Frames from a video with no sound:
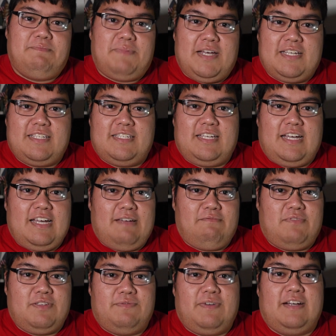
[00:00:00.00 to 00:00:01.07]
best
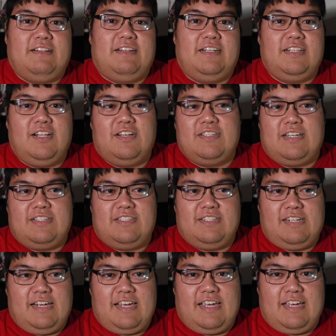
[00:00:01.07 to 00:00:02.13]
time to finally close out
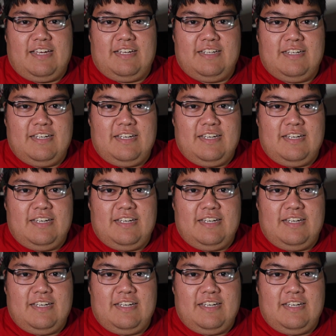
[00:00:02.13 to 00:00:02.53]
today